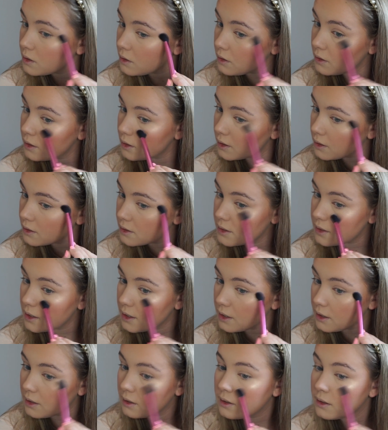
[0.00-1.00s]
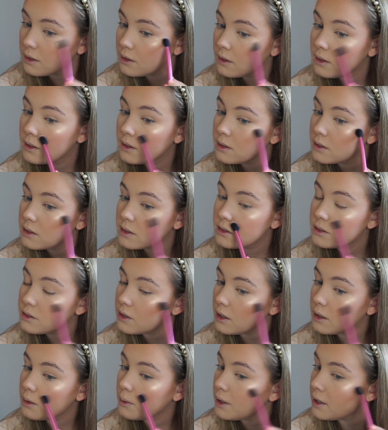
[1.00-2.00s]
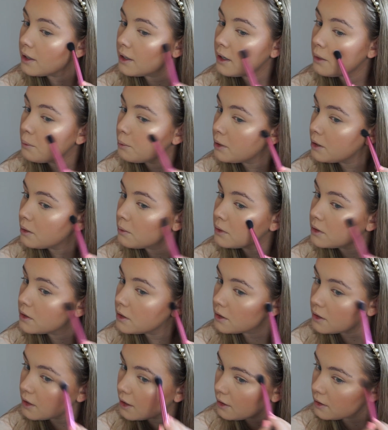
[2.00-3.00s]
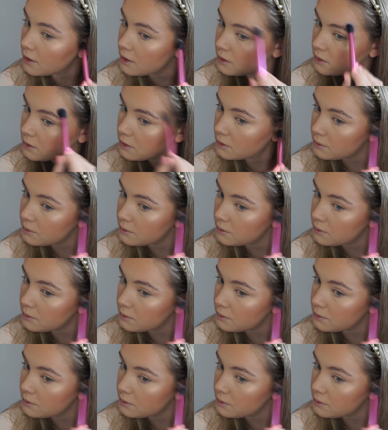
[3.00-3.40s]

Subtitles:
you can see straight away how pigmented that is.